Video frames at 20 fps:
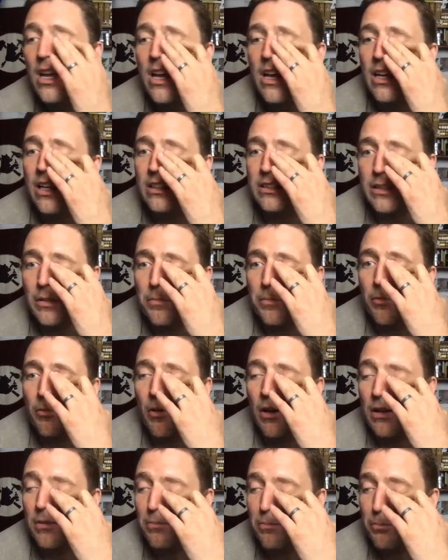because the
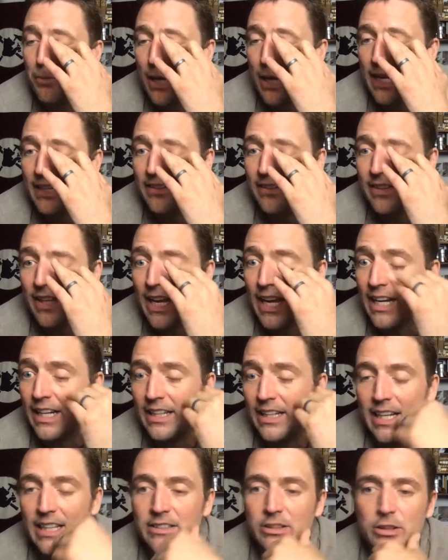one big
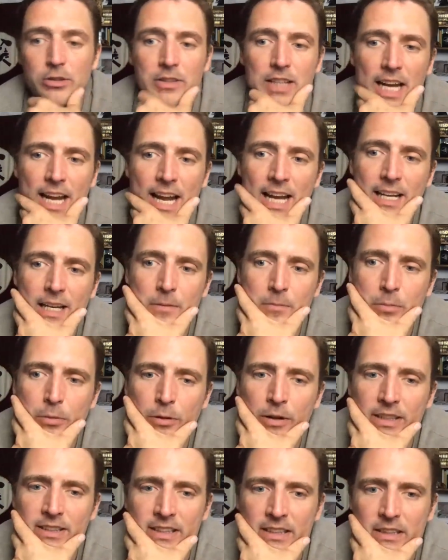thing is you can't
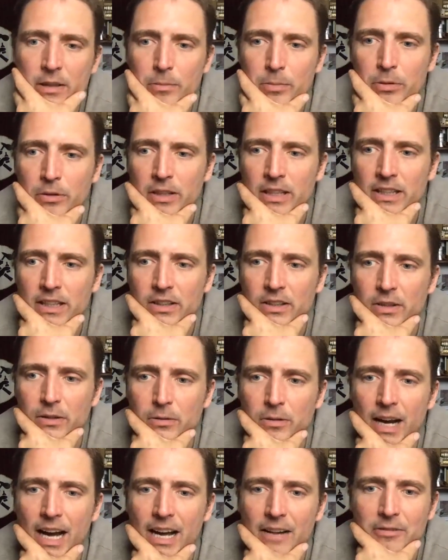imprison your political
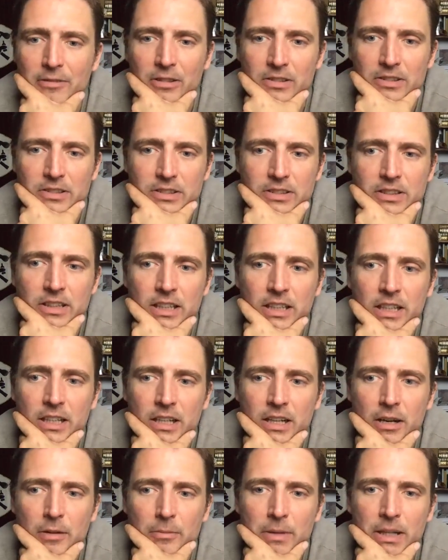rivals,
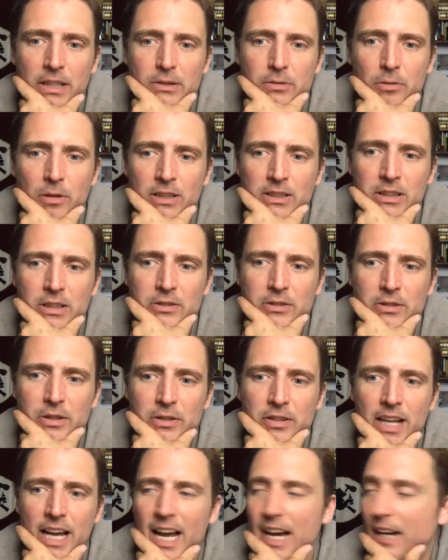because once you
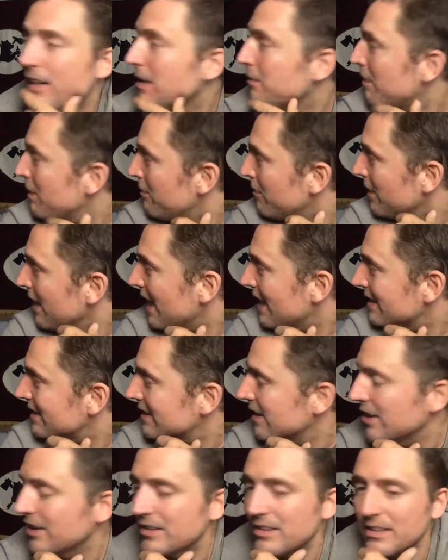do that, like people got to
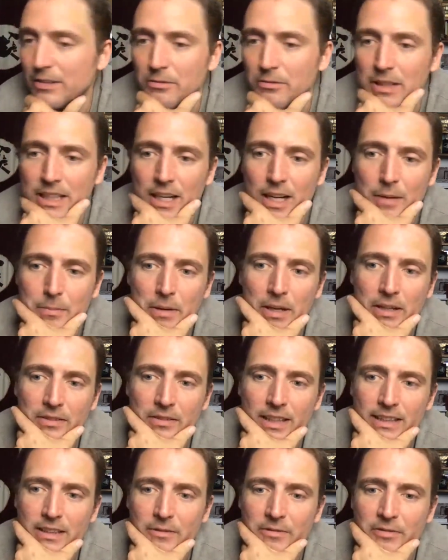seriously read up on
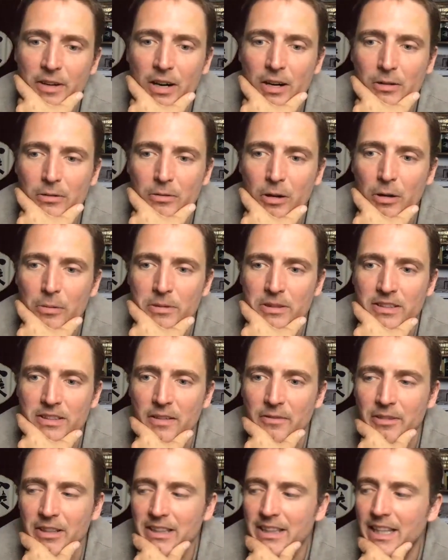like the fall of Rome and
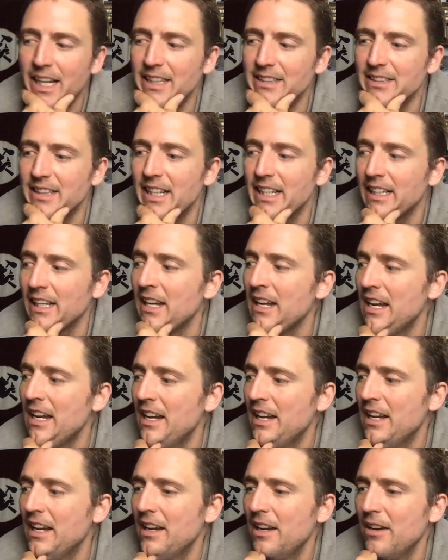stuff like that. It's
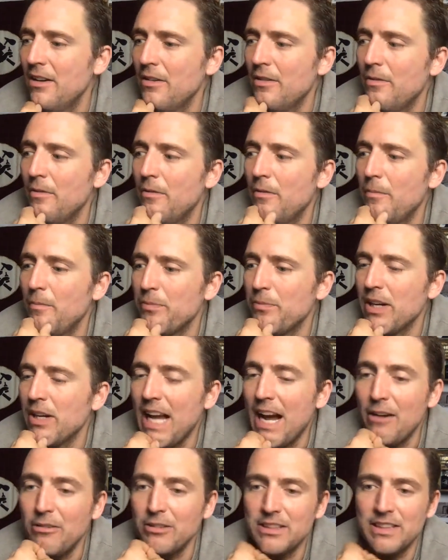like
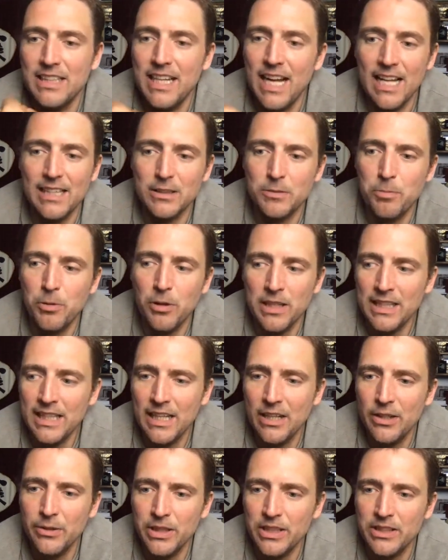I was against putting
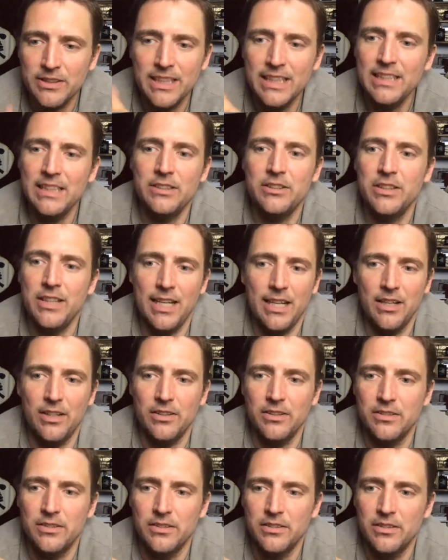Hillary Clinton in jail,
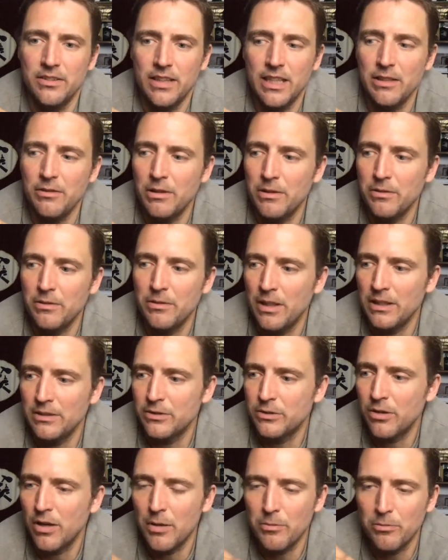like when
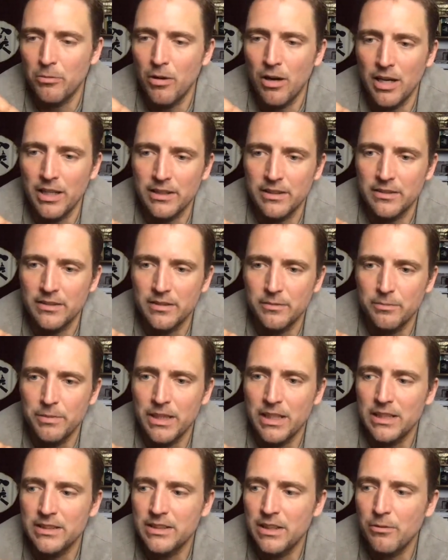Trump won,
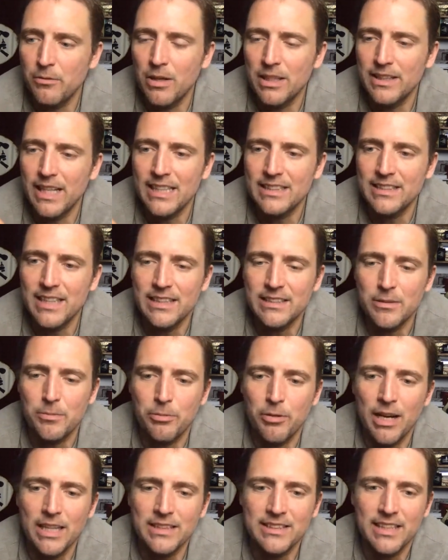because that sets a
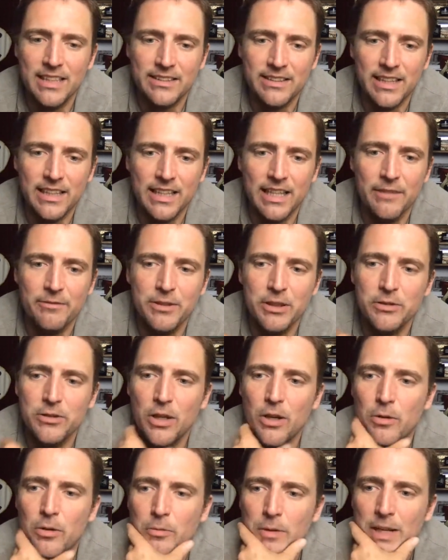precedent that if you
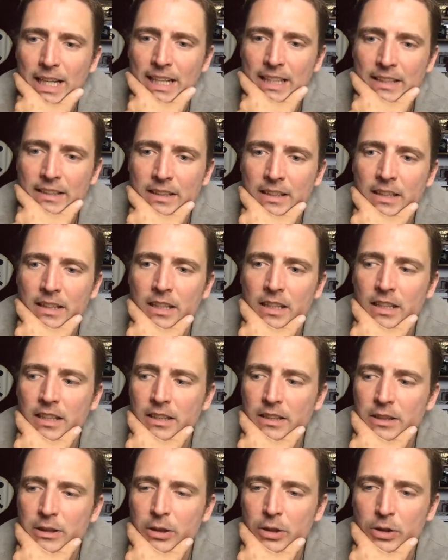don't win,
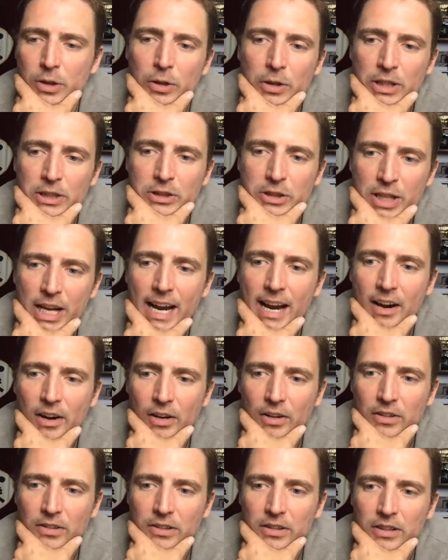you'll go to
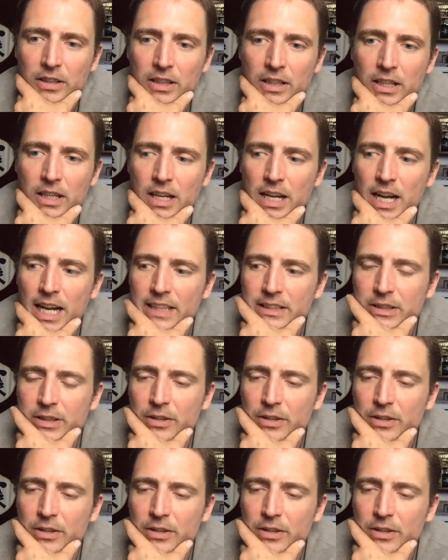jail. And so